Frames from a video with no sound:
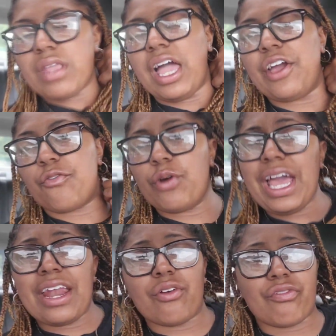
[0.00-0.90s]
if we
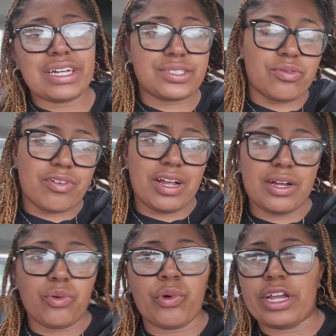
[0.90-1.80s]
at a
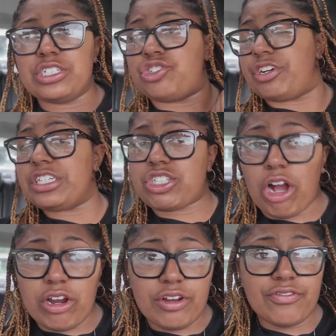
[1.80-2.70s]
restaurant where drinks
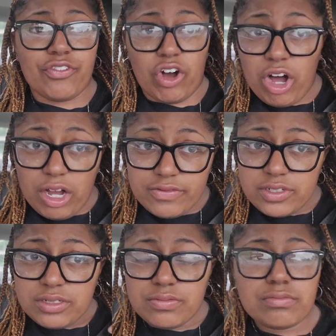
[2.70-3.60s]
aren't involved,
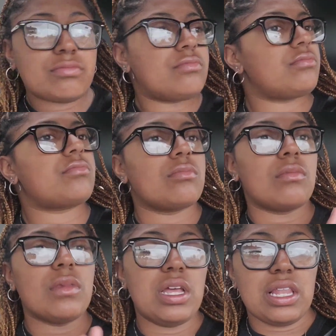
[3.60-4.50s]

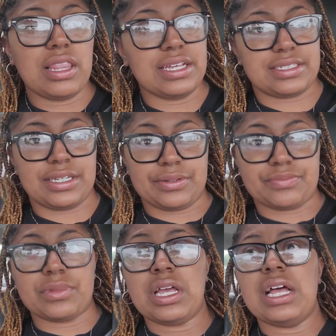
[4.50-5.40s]

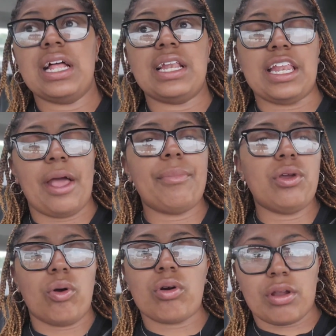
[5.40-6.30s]
listen, let me
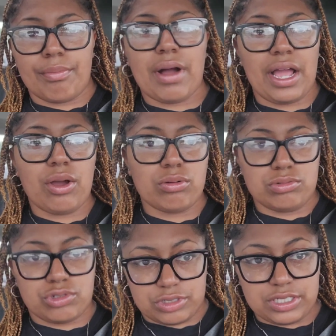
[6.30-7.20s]
order my
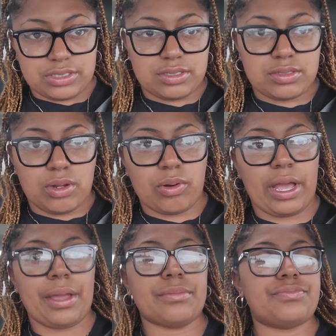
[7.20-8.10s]
own drinks,
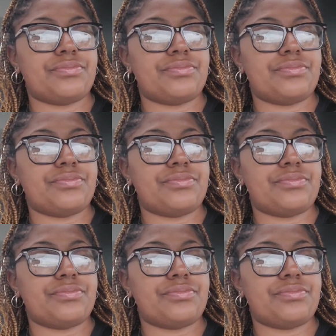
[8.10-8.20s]
okay?